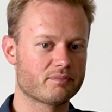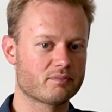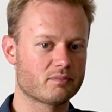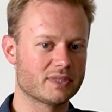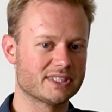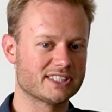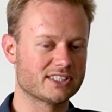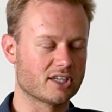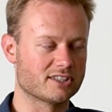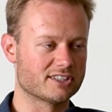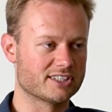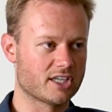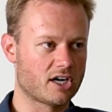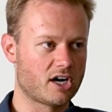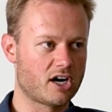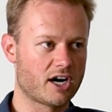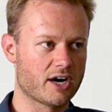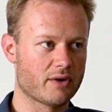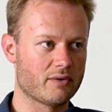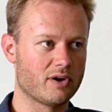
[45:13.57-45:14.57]
We started to
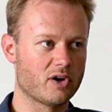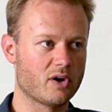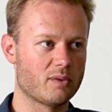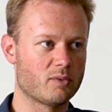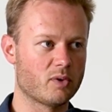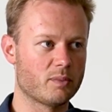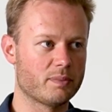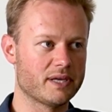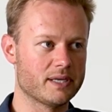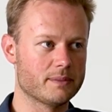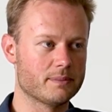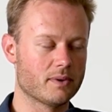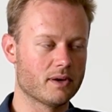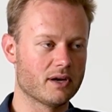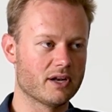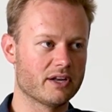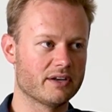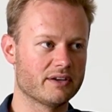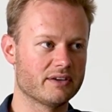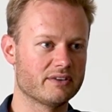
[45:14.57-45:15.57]
hire a lot more
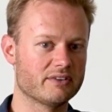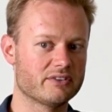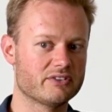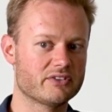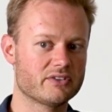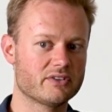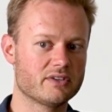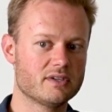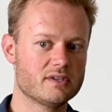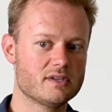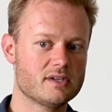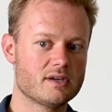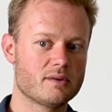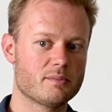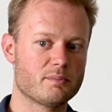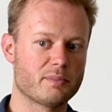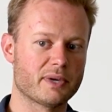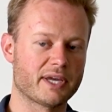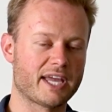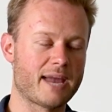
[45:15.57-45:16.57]
people and
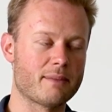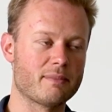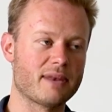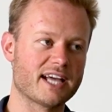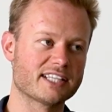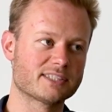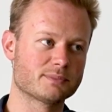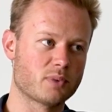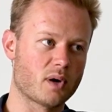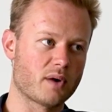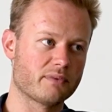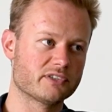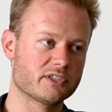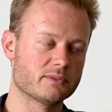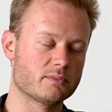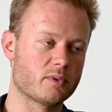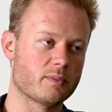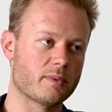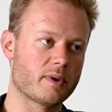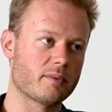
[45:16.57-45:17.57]
became less
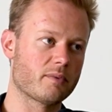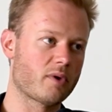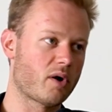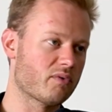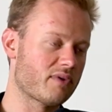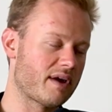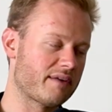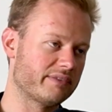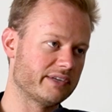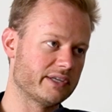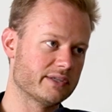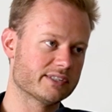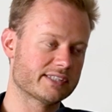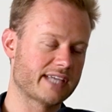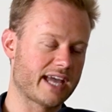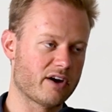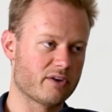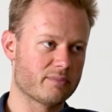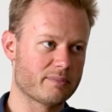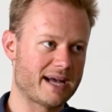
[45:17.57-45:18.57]
profitable, but our revenue
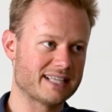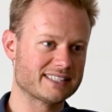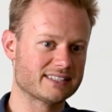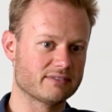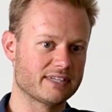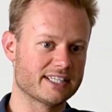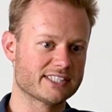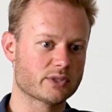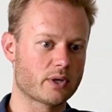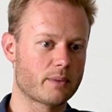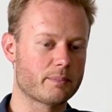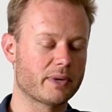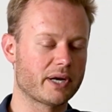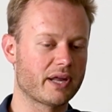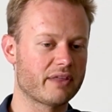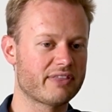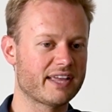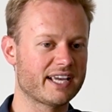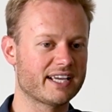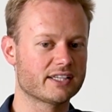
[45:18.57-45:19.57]
scaled massively. But
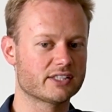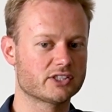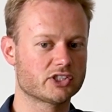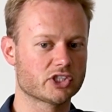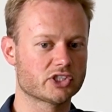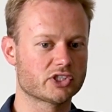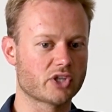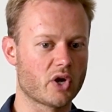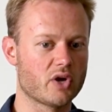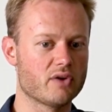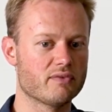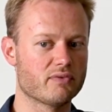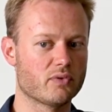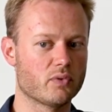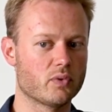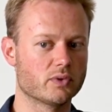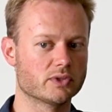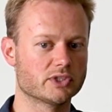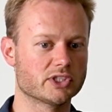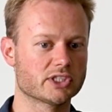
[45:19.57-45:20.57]
I think just
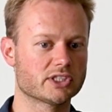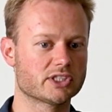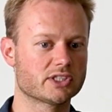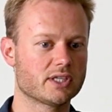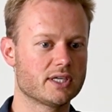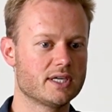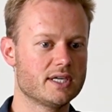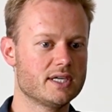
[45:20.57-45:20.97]
overall, just